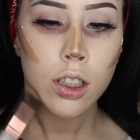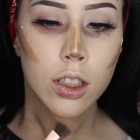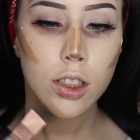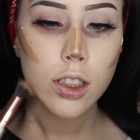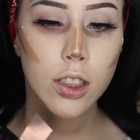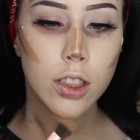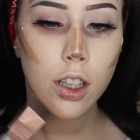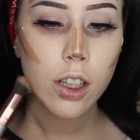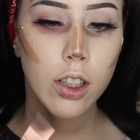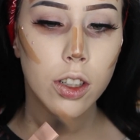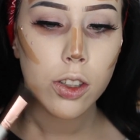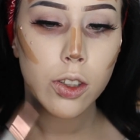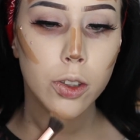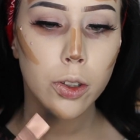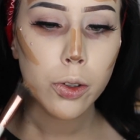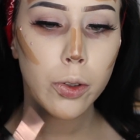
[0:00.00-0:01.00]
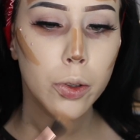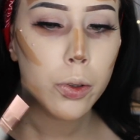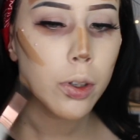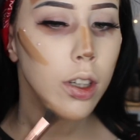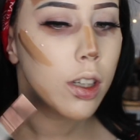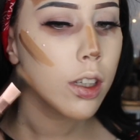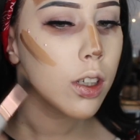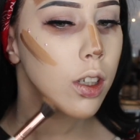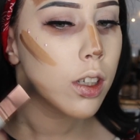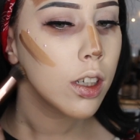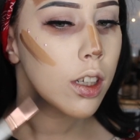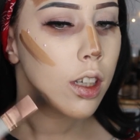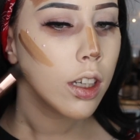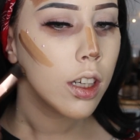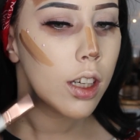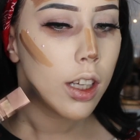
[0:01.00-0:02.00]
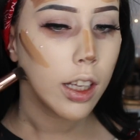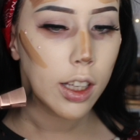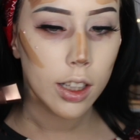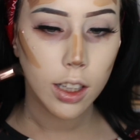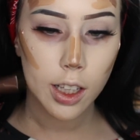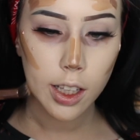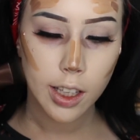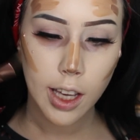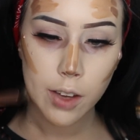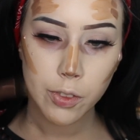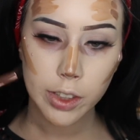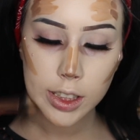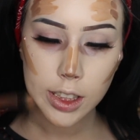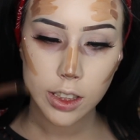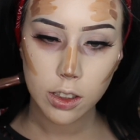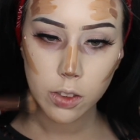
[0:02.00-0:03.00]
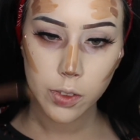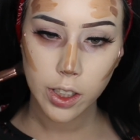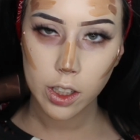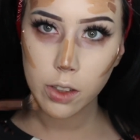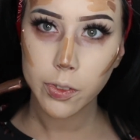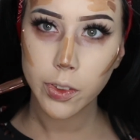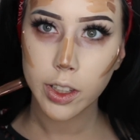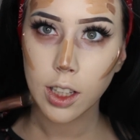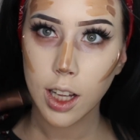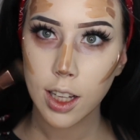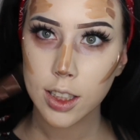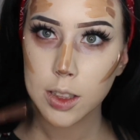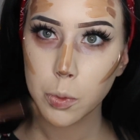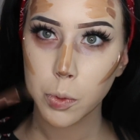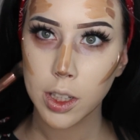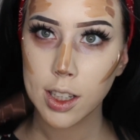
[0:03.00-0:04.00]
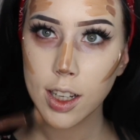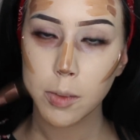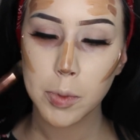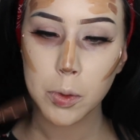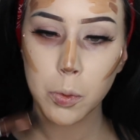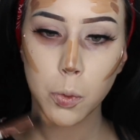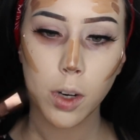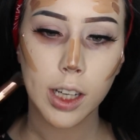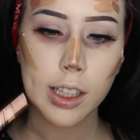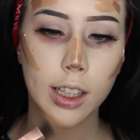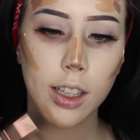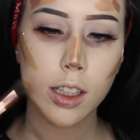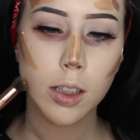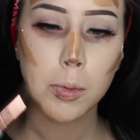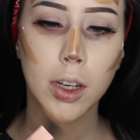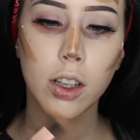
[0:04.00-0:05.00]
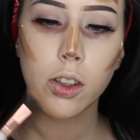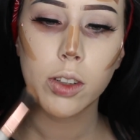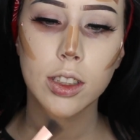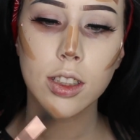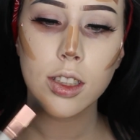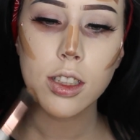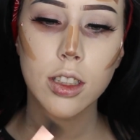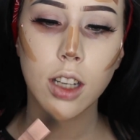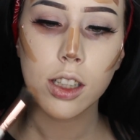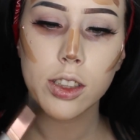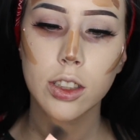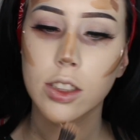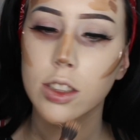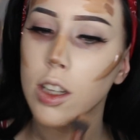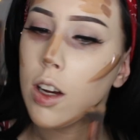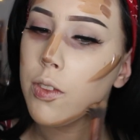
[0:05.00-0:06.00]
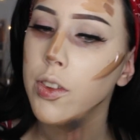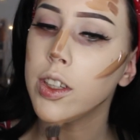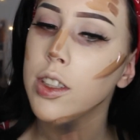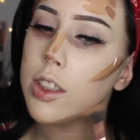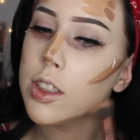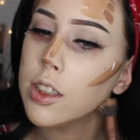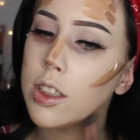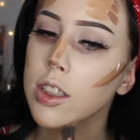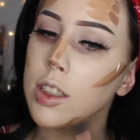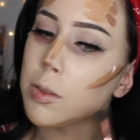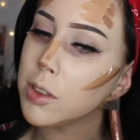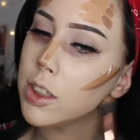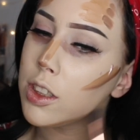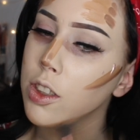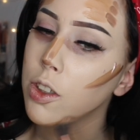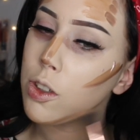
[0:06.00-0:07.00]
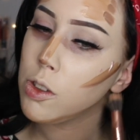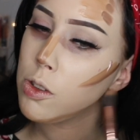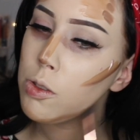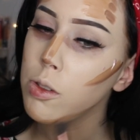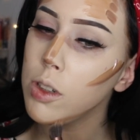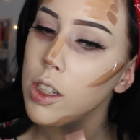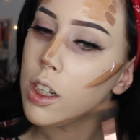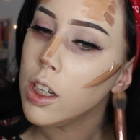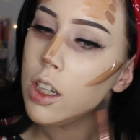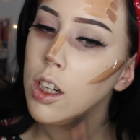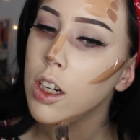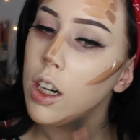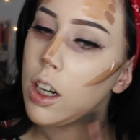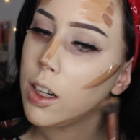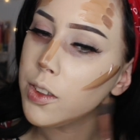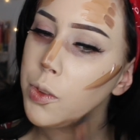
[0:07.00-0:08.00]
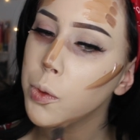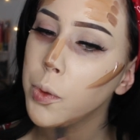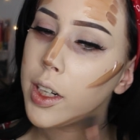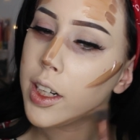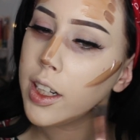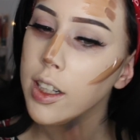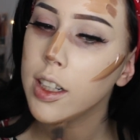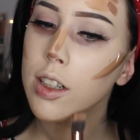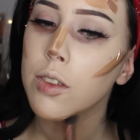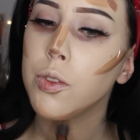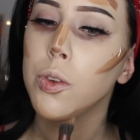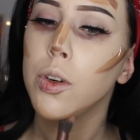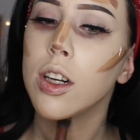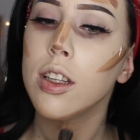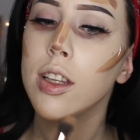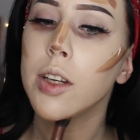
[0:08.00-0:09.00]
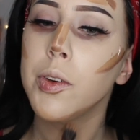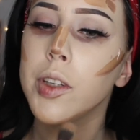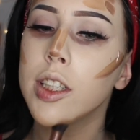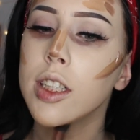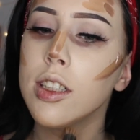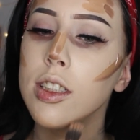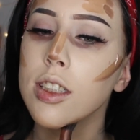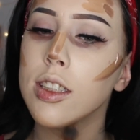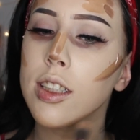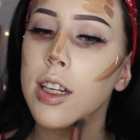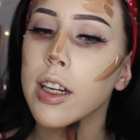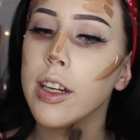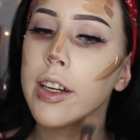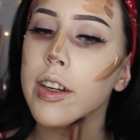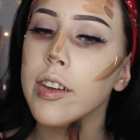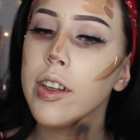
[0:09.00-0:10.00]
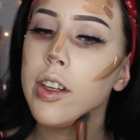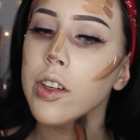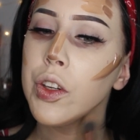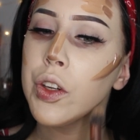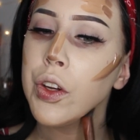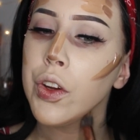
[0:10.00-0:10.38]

So, in like every single video for the last week, I've been whining about going to the doctor's office because I was so unaware of what they were gonna say.